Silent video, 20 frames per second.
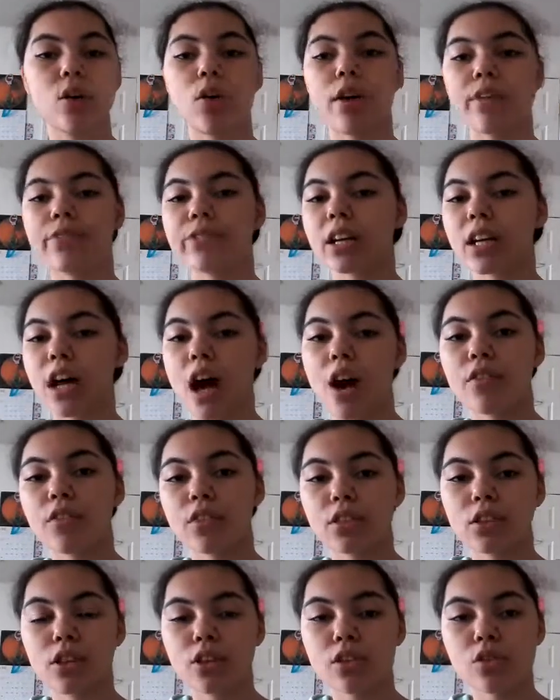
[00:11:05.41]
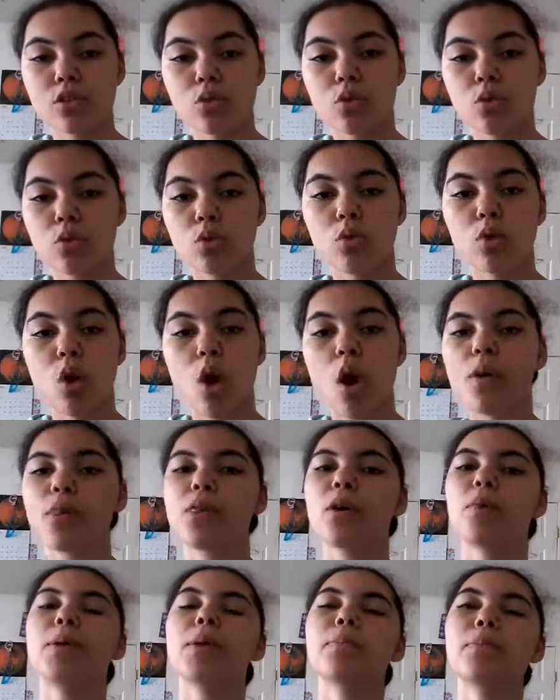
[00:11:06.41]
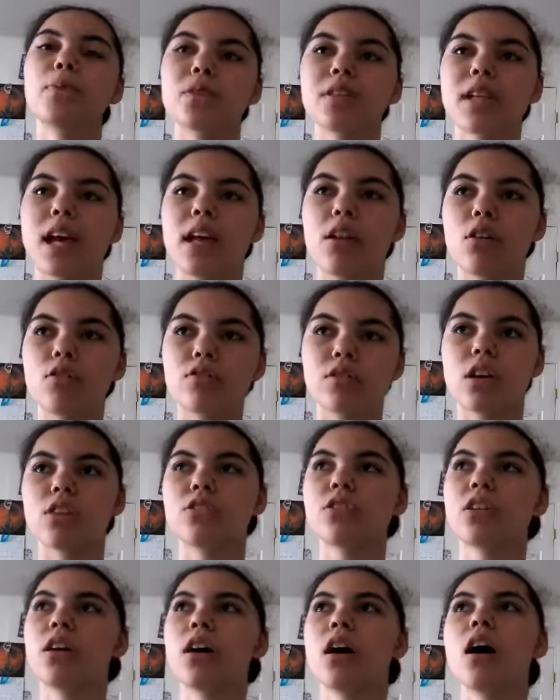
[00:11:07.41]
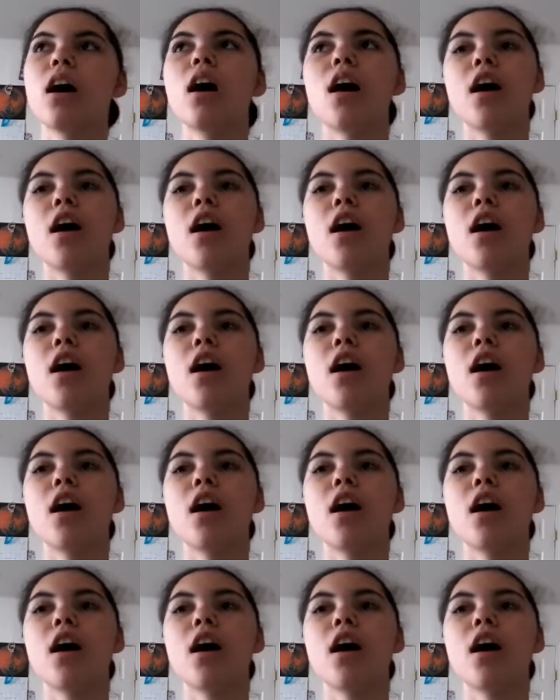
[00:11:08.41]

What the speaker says: or if the cover looks cool, although people say don't judge a